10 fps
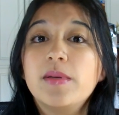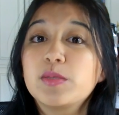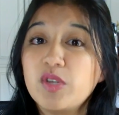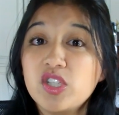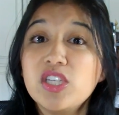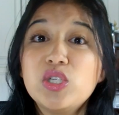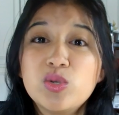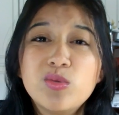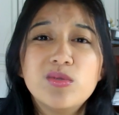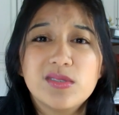Especially
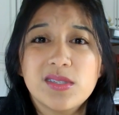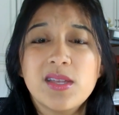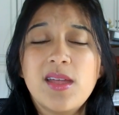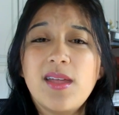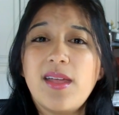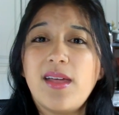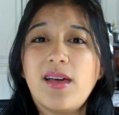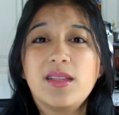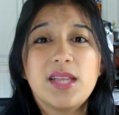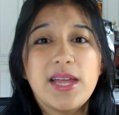tools
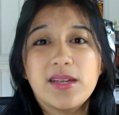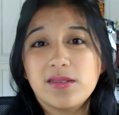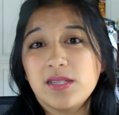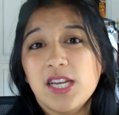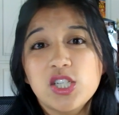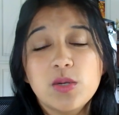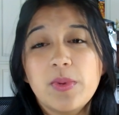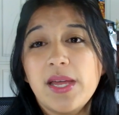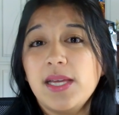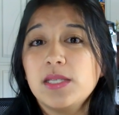like texture
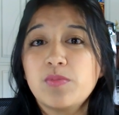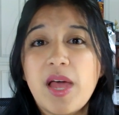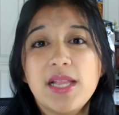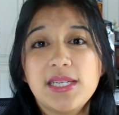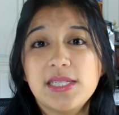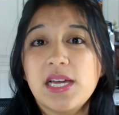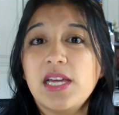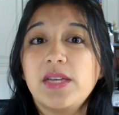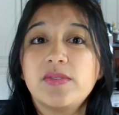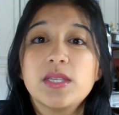paste, palette
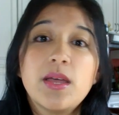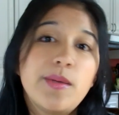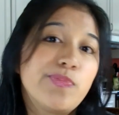knives,